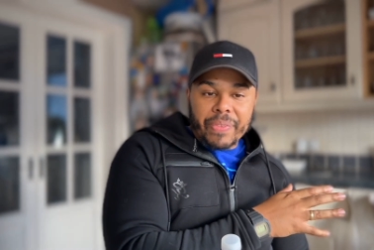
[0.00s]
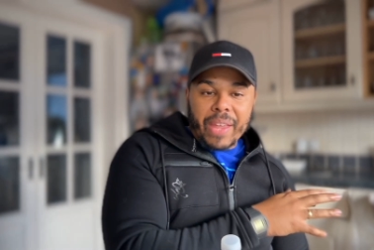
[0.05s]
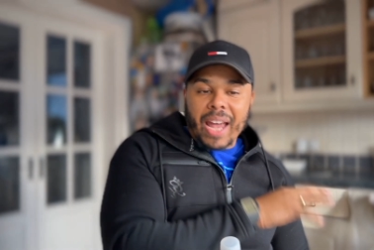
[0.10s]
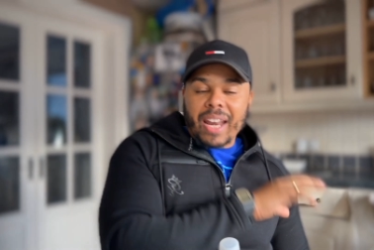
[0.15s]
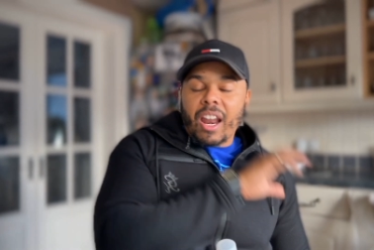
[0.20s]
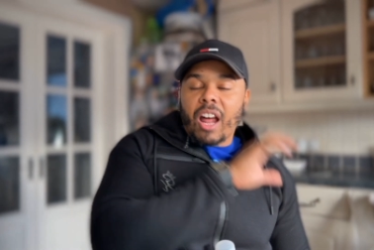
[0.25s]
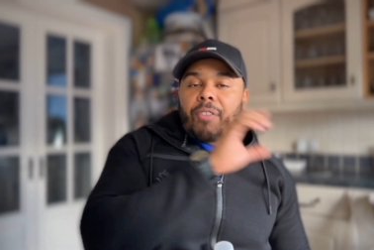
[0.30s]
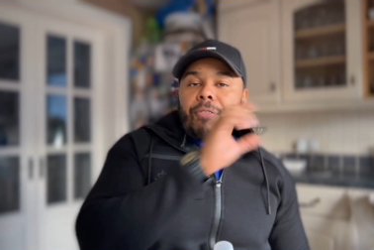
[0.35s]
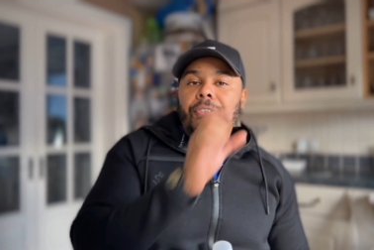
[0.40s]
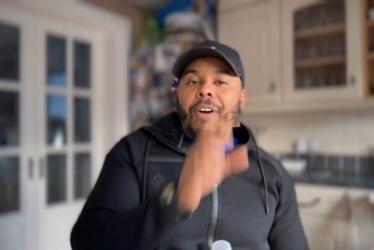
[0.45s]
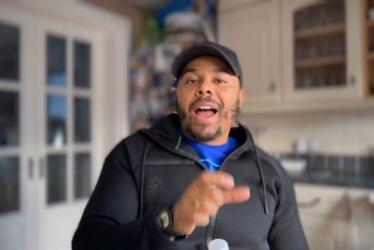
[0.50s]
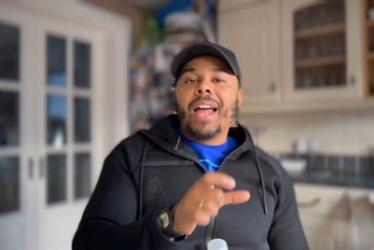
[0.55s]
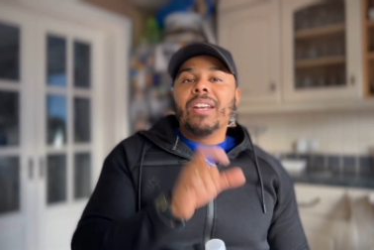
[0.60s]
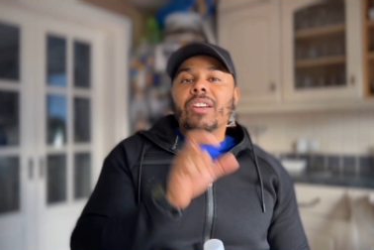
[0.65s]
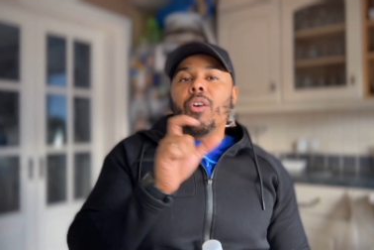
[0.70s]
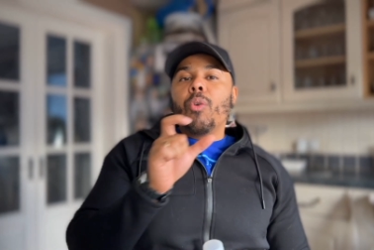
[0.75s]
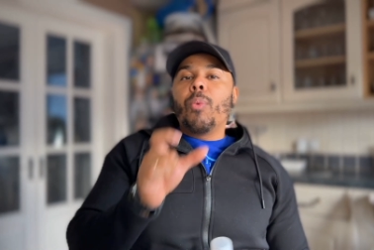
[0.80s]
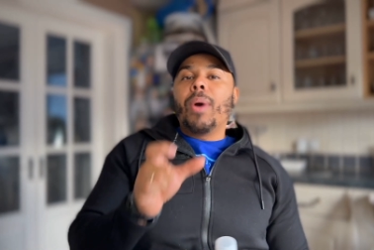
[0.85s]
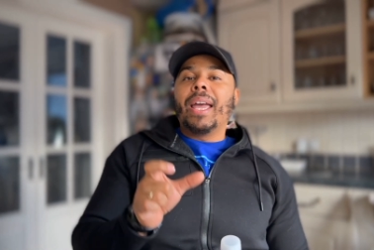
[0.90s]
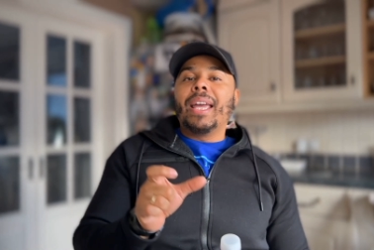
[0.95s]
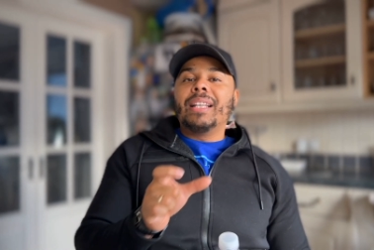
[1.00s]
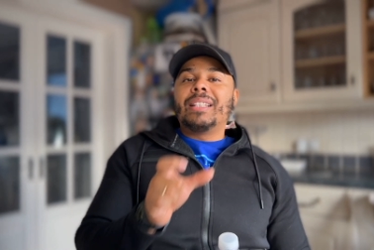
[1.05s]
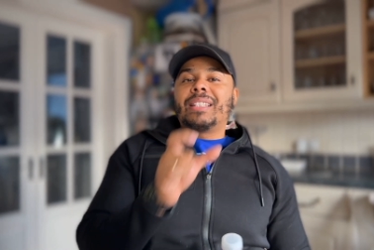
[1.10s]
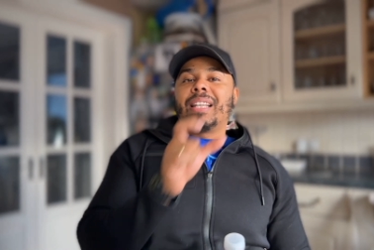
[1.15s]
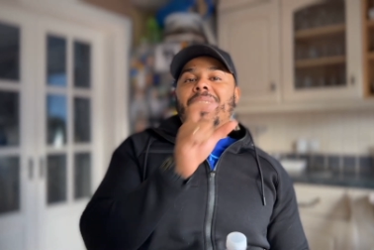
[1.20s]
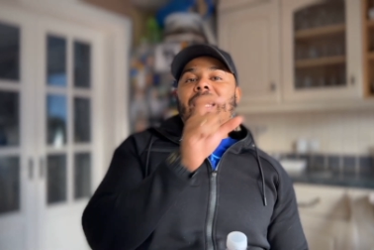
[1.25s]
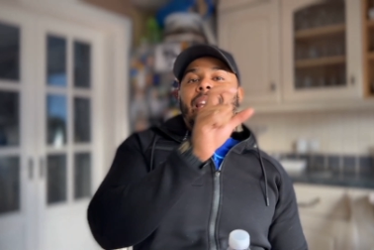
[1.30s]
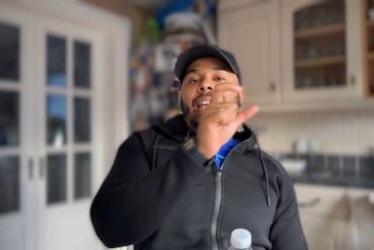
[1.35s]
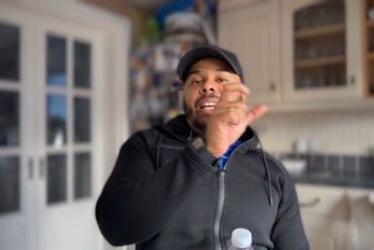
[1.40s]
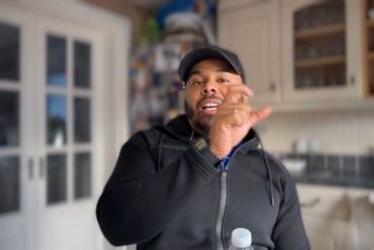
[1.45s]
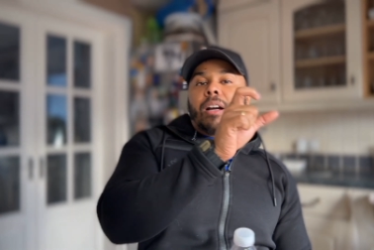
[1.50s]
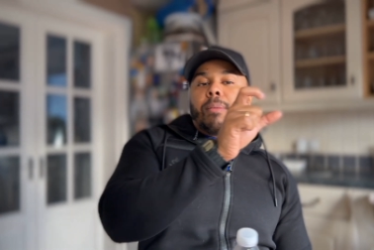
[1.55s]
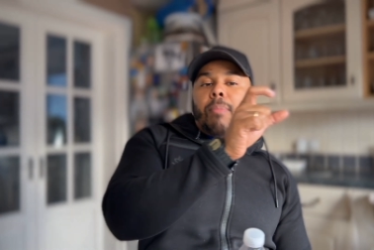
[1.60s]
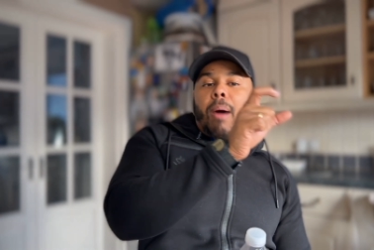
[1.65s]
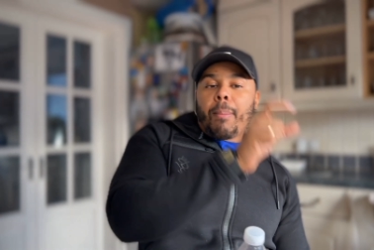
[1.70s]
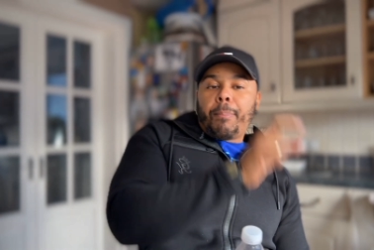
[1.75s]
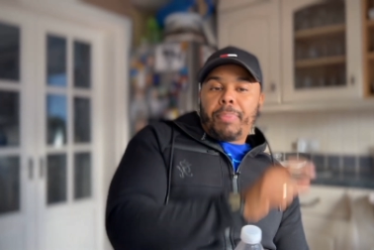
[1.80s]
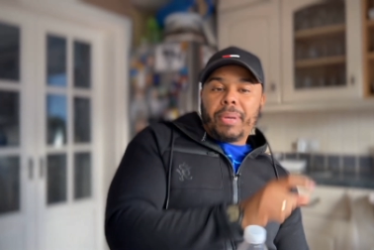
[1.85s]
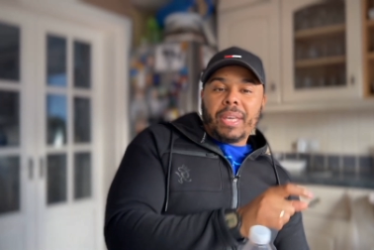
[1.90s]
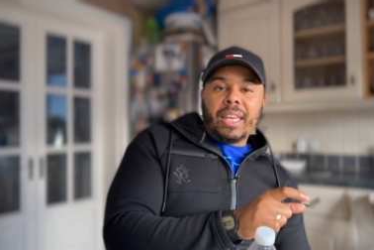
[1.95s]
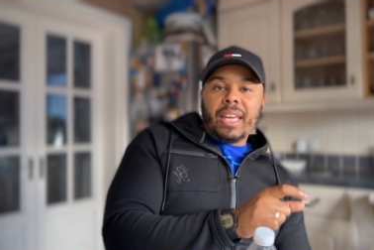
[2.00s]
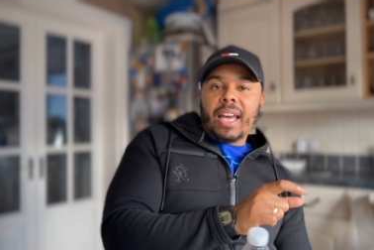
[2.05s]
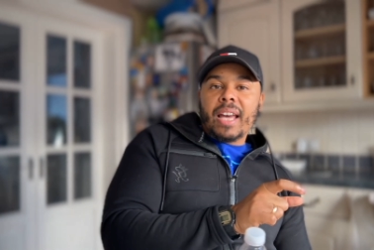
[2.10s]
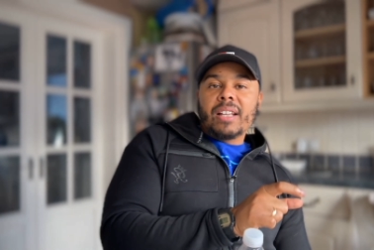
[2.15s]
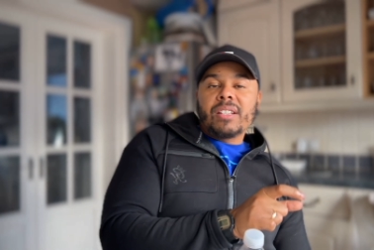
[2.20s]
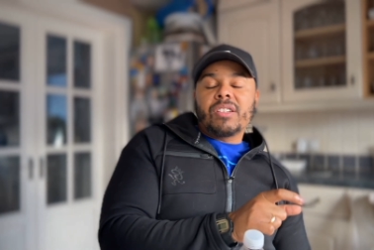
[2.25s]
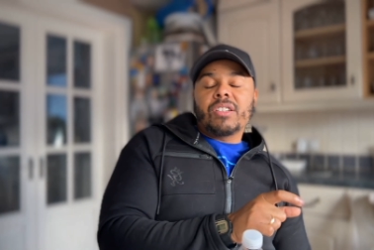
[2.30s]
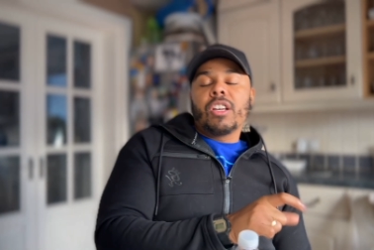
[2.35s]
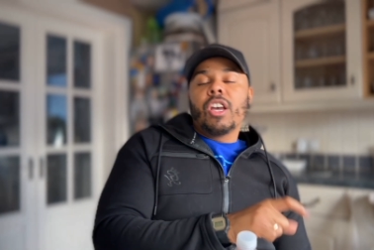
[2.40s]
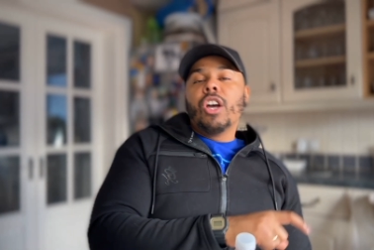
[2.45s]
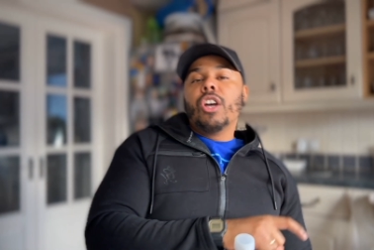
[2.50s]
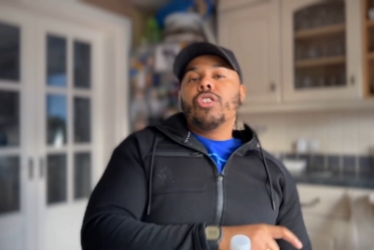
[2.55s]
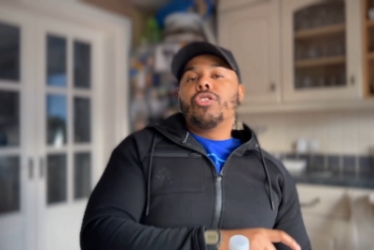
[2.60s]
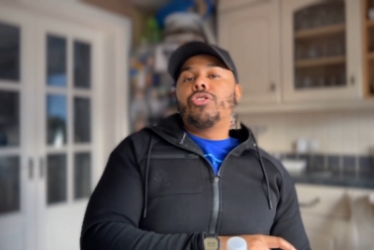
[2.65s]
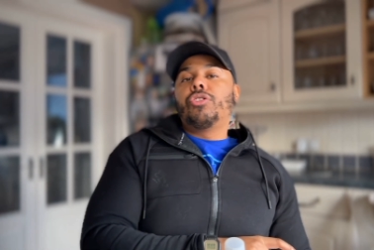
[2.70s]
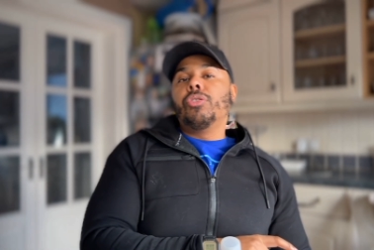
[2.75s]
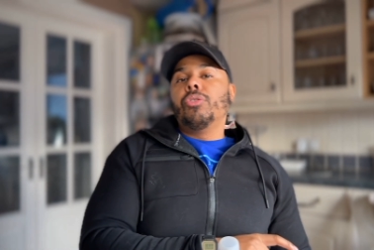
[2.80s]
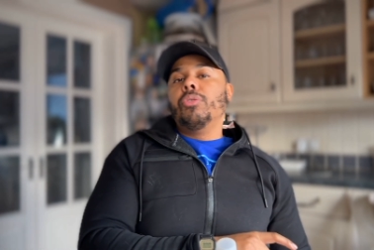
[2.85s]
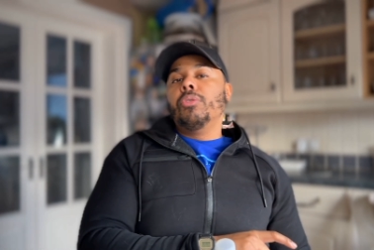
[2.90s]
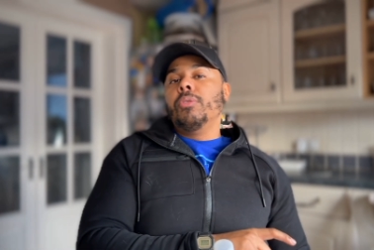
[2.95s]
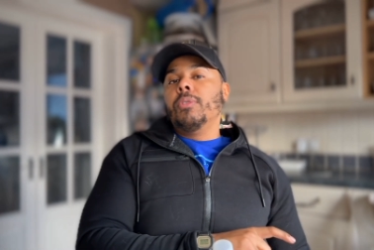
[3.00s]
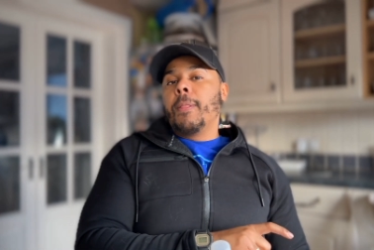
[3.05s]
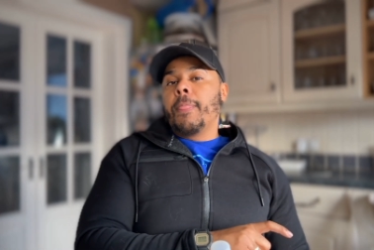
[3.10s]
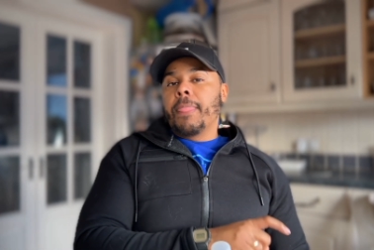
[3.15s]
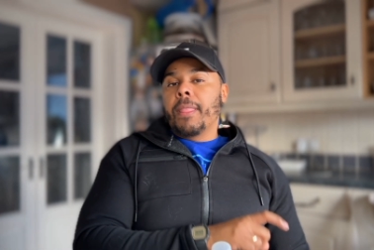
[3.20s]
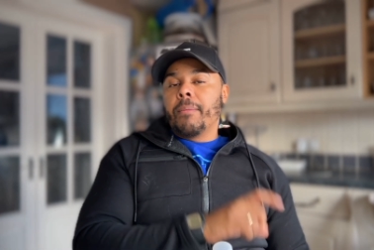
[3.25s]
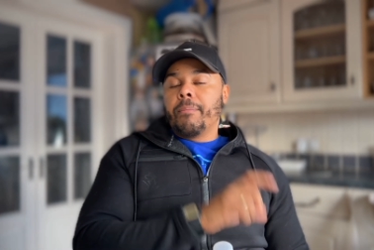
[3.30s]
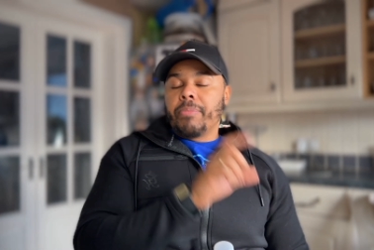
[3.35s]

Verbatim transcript: And I find a way to link my PS to